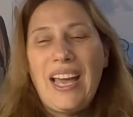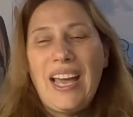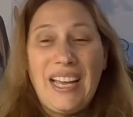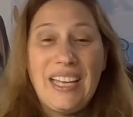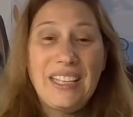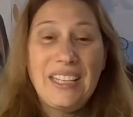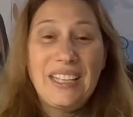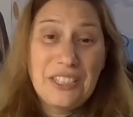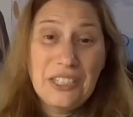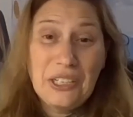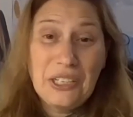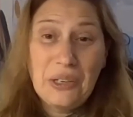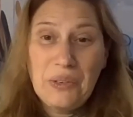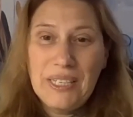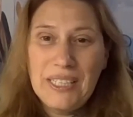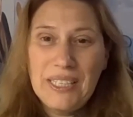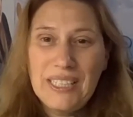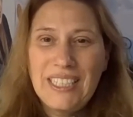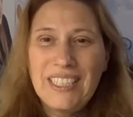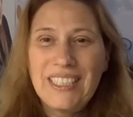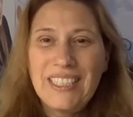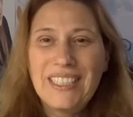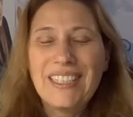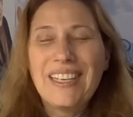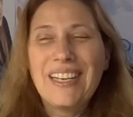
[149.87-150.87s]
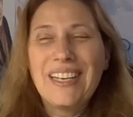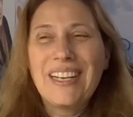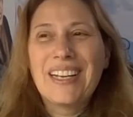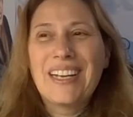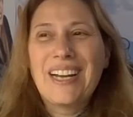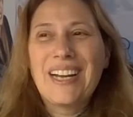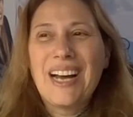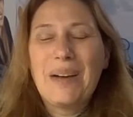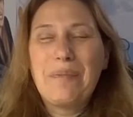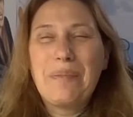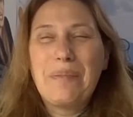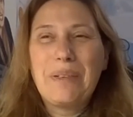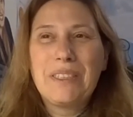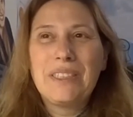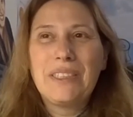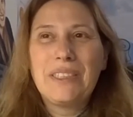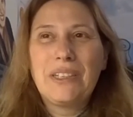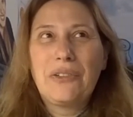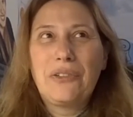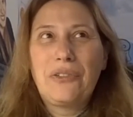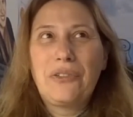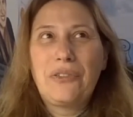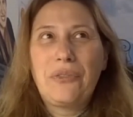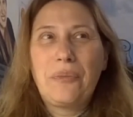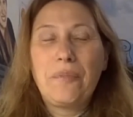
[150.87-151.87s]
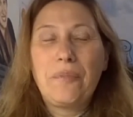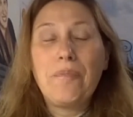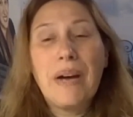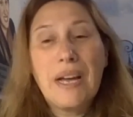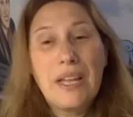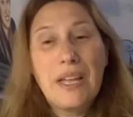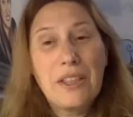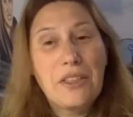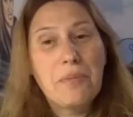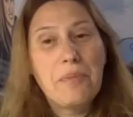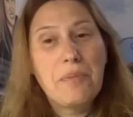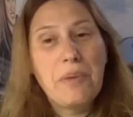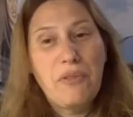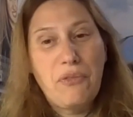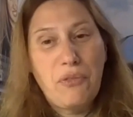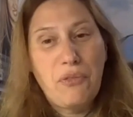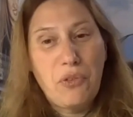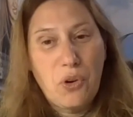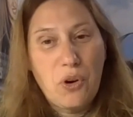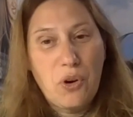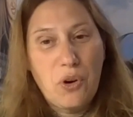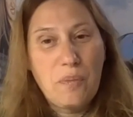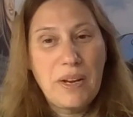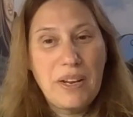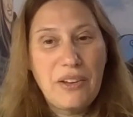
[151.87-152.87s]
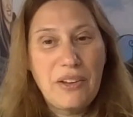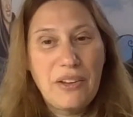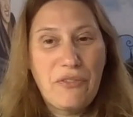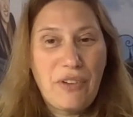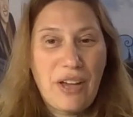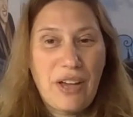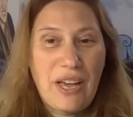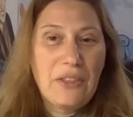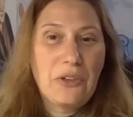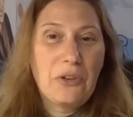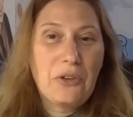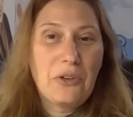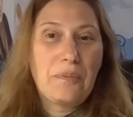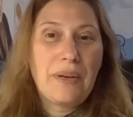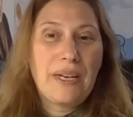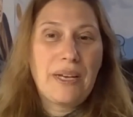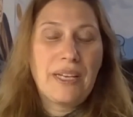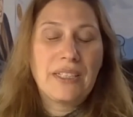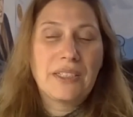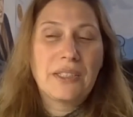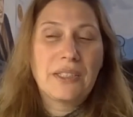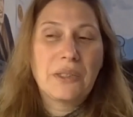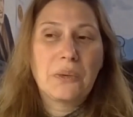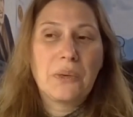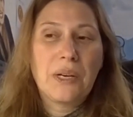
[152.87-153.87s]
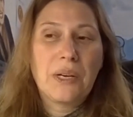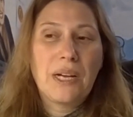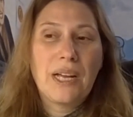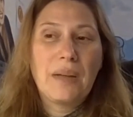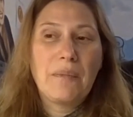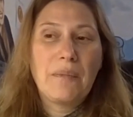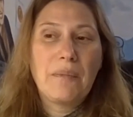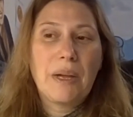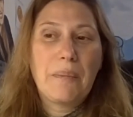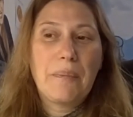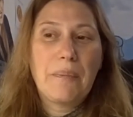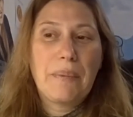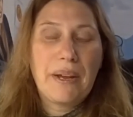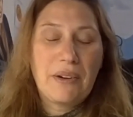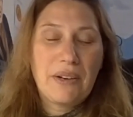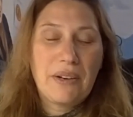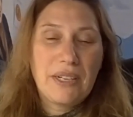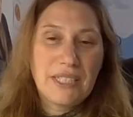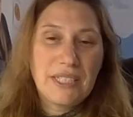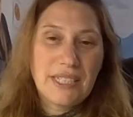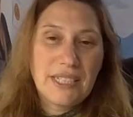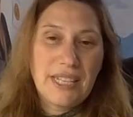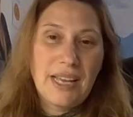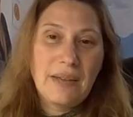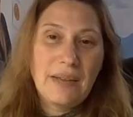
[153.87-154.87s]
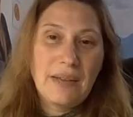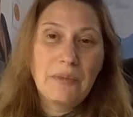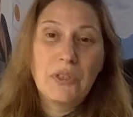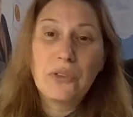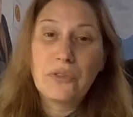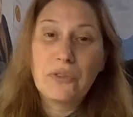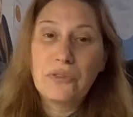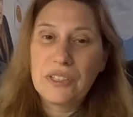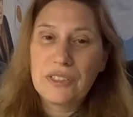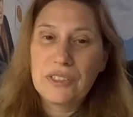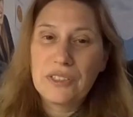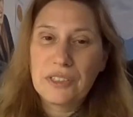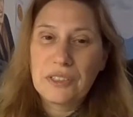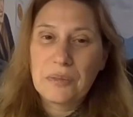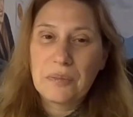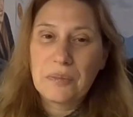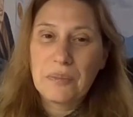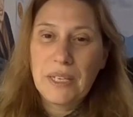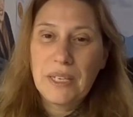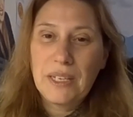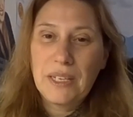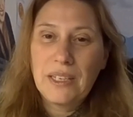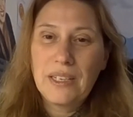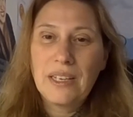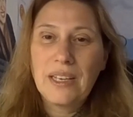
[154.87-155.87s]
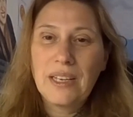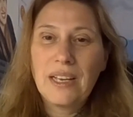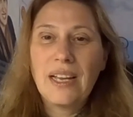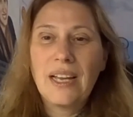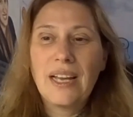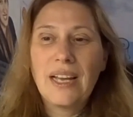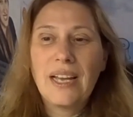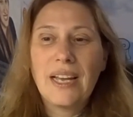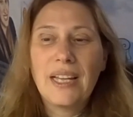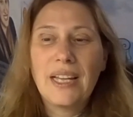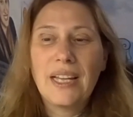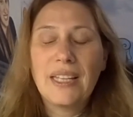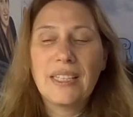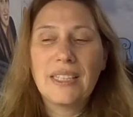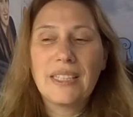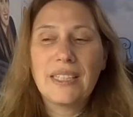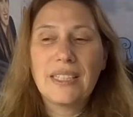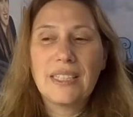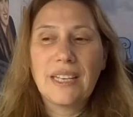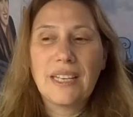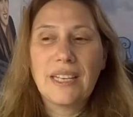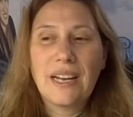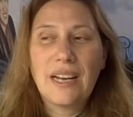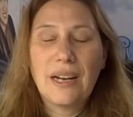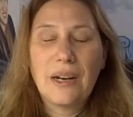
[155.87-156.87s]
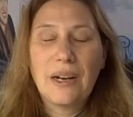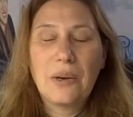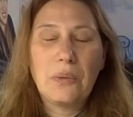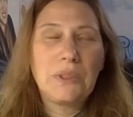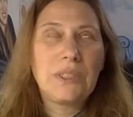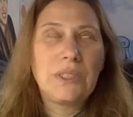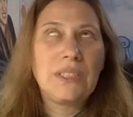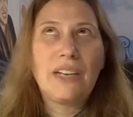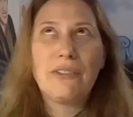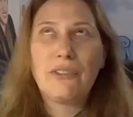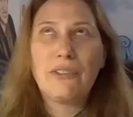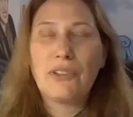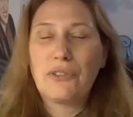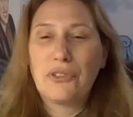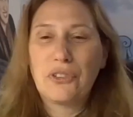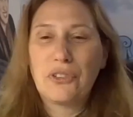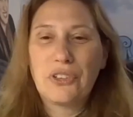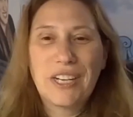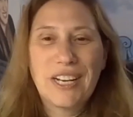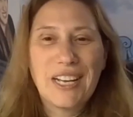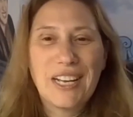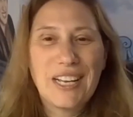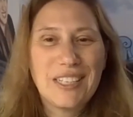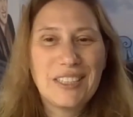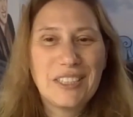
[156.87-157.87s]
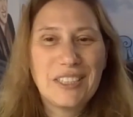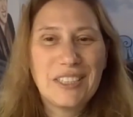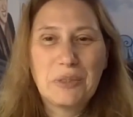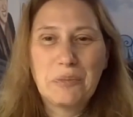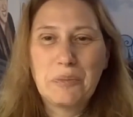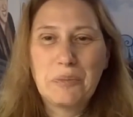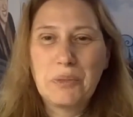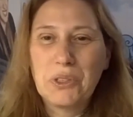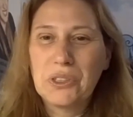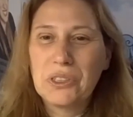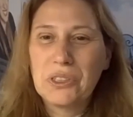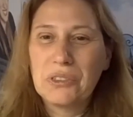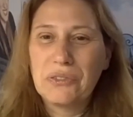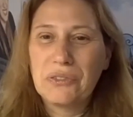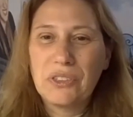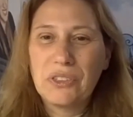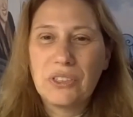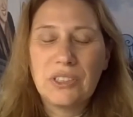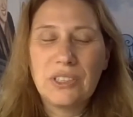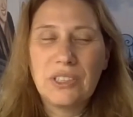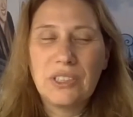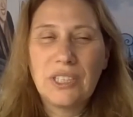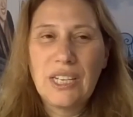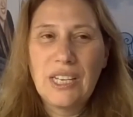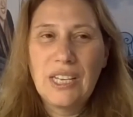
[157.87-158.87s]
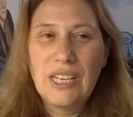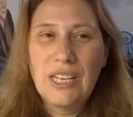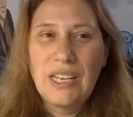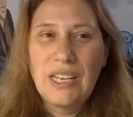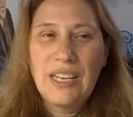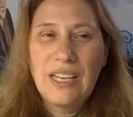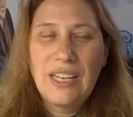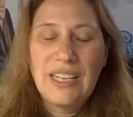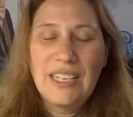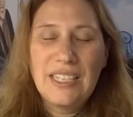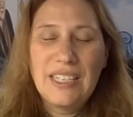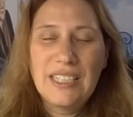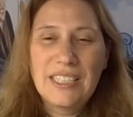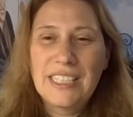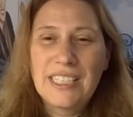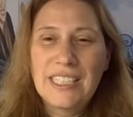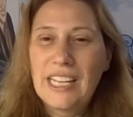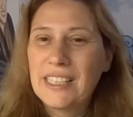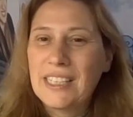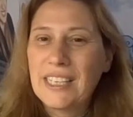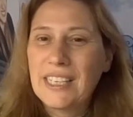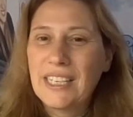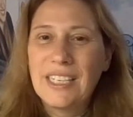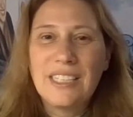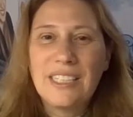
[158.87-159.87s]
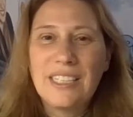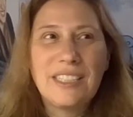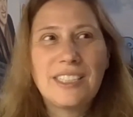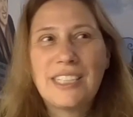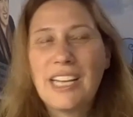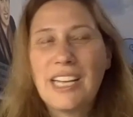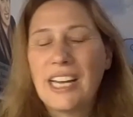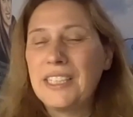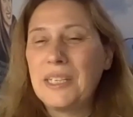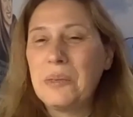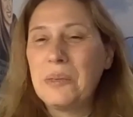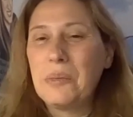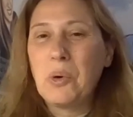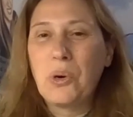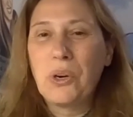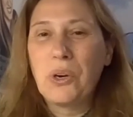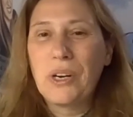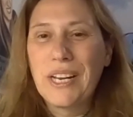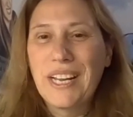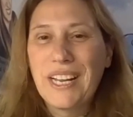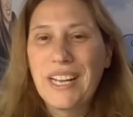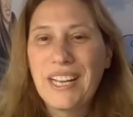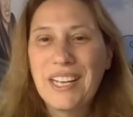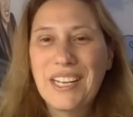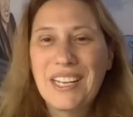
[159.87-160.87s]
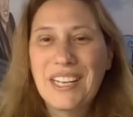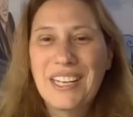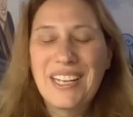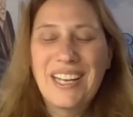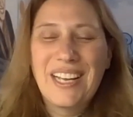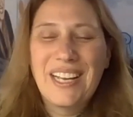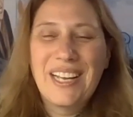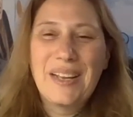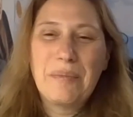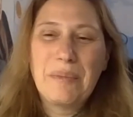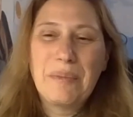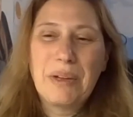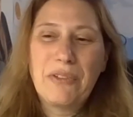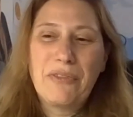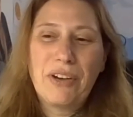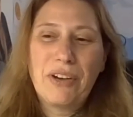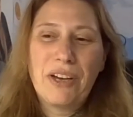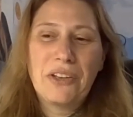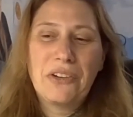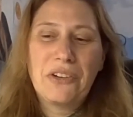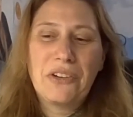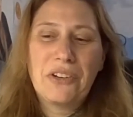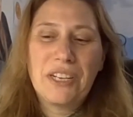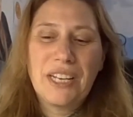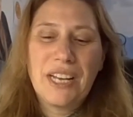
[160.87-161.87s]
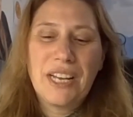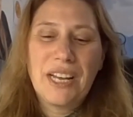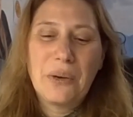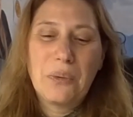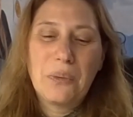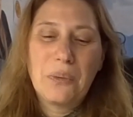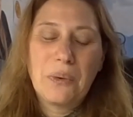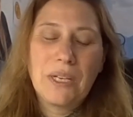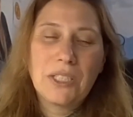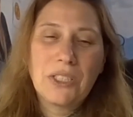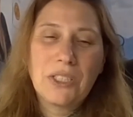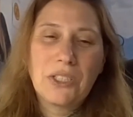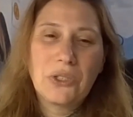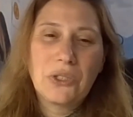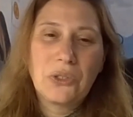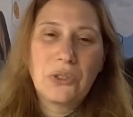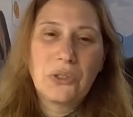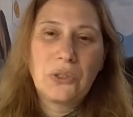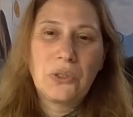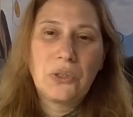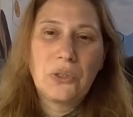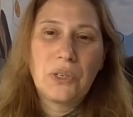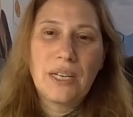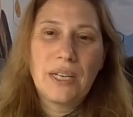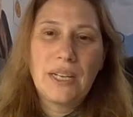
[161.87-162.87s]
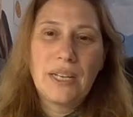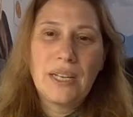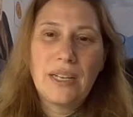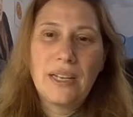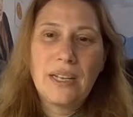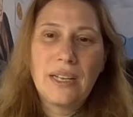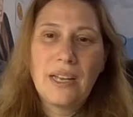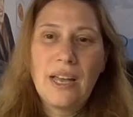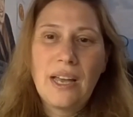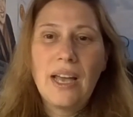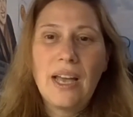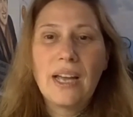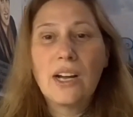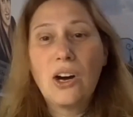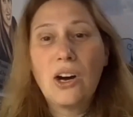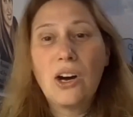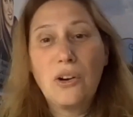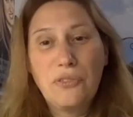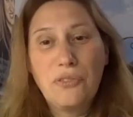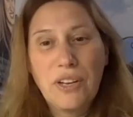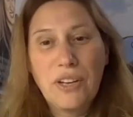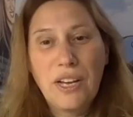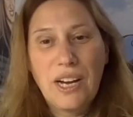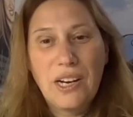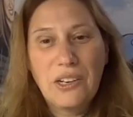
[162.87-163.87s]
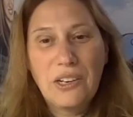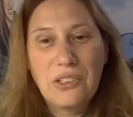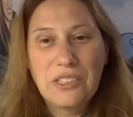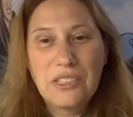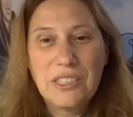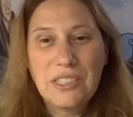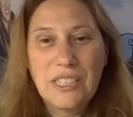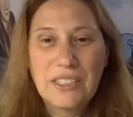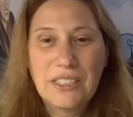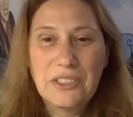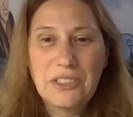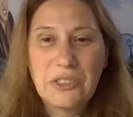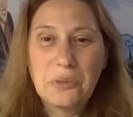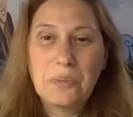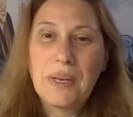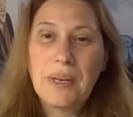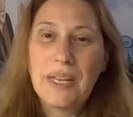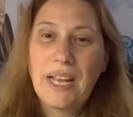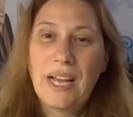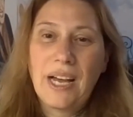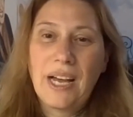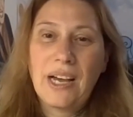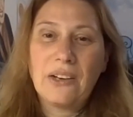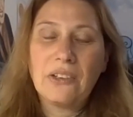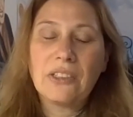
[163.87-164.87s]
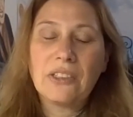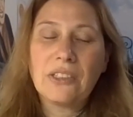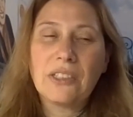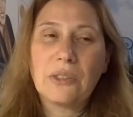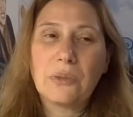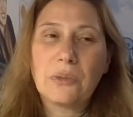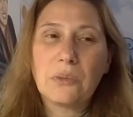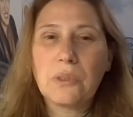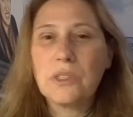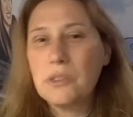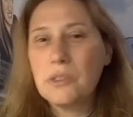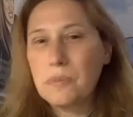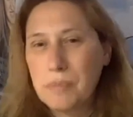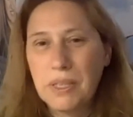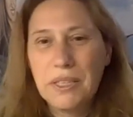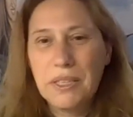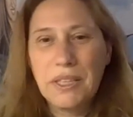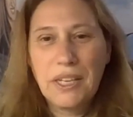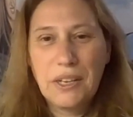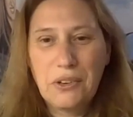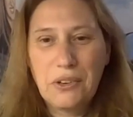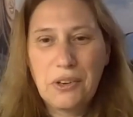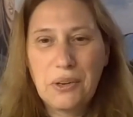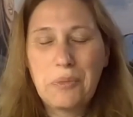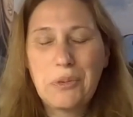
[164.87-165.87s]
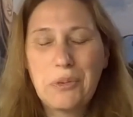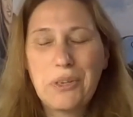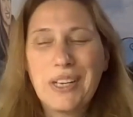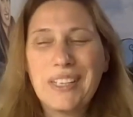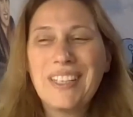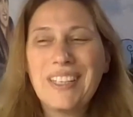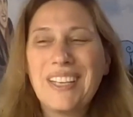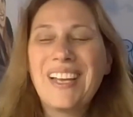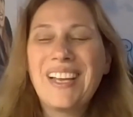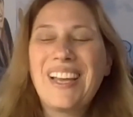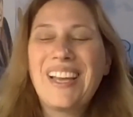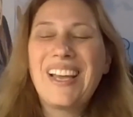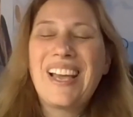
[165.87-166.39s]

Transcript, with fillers: And so I did. A couple of months before my father passed away, my parents came to visit me. And I uh, will never forget this beautiful Eh, Sunday, sunny morning, eh, my father and I went to a, eh, a coffee house next to my house. It was Panera Bread.